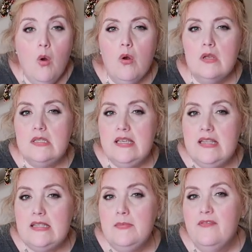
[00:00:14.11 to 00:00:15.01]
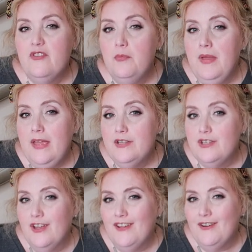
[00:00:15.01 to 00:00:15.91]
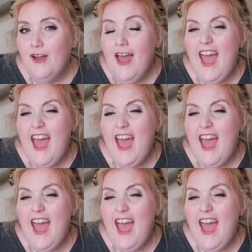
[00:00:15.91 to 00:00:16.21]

or seen some information